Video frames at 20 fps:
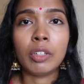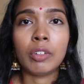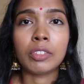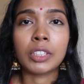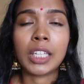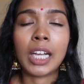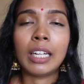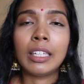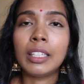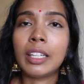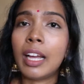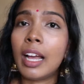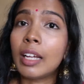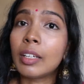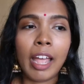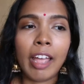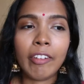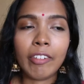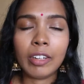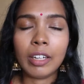of Scarlet
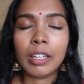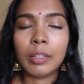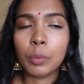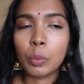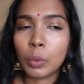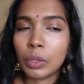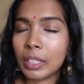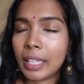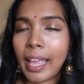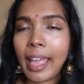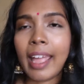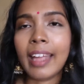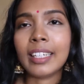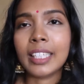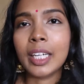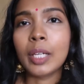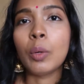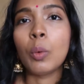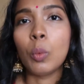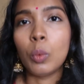Heart, their
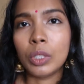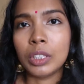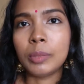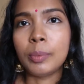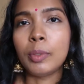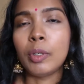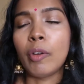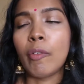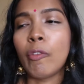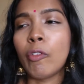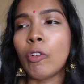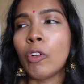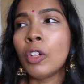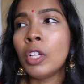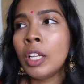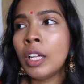acting was beautiful.